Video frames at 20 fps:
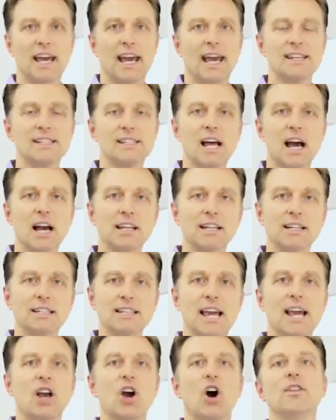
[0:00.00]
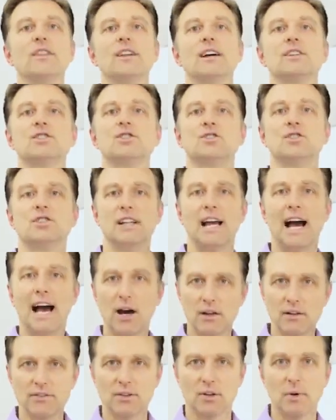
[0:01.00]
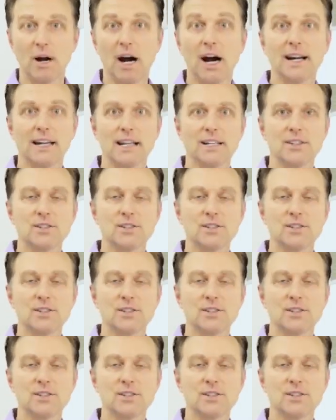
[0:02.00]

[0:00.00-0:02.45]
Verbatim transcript: It's not going to take all the estrogen out of your body.